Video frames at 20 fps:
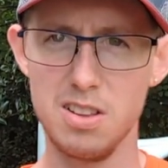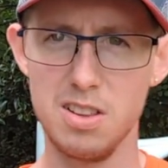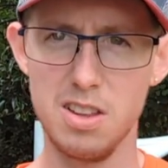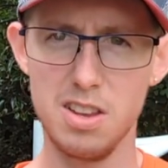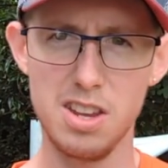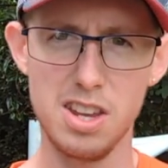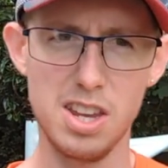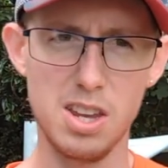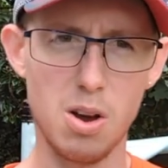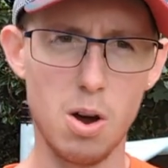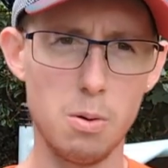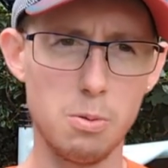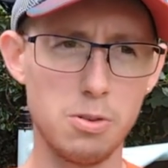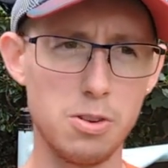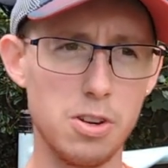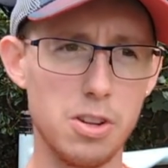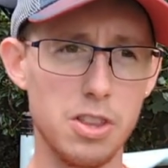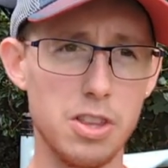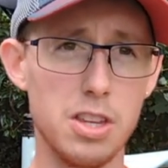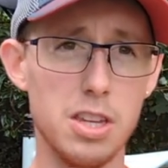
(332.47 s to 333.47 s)
the
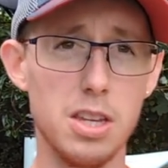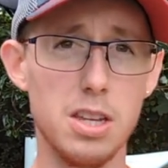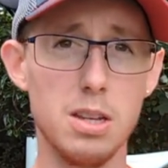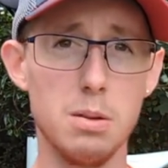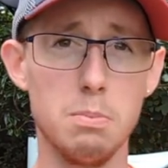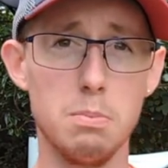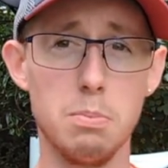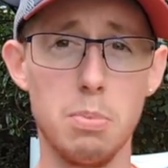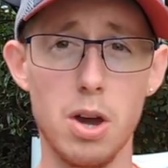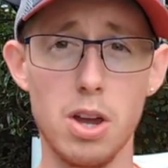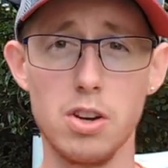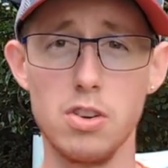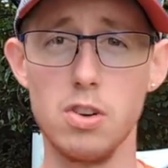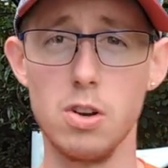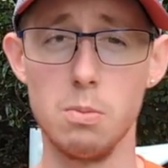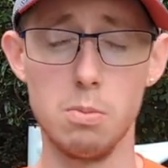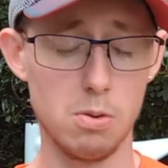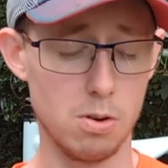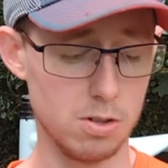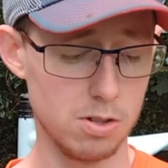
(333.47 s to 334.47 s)
option at the bike
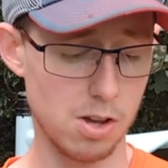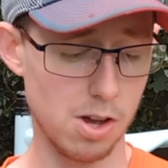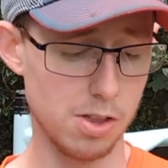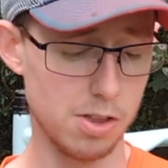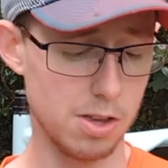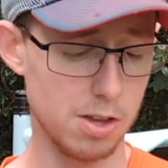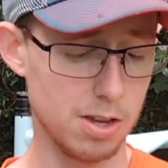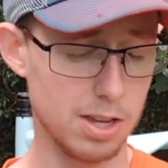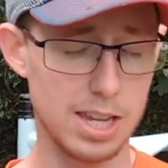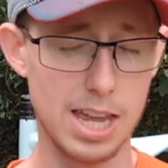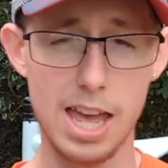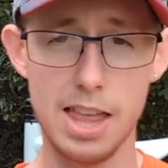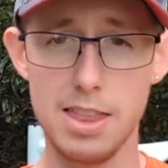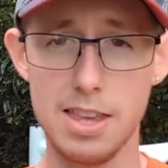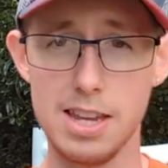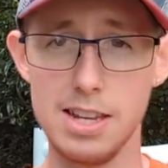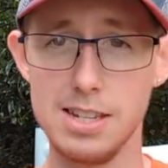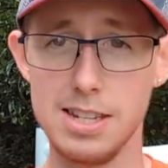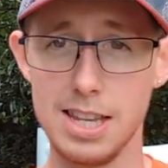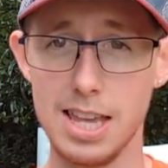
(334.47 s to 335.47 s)
shop was either get
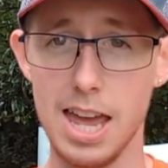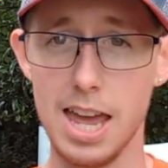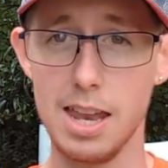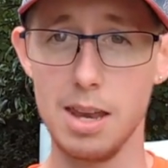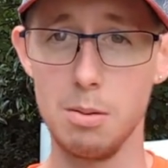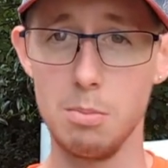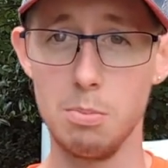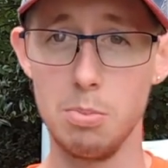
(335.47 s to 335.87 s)
these again,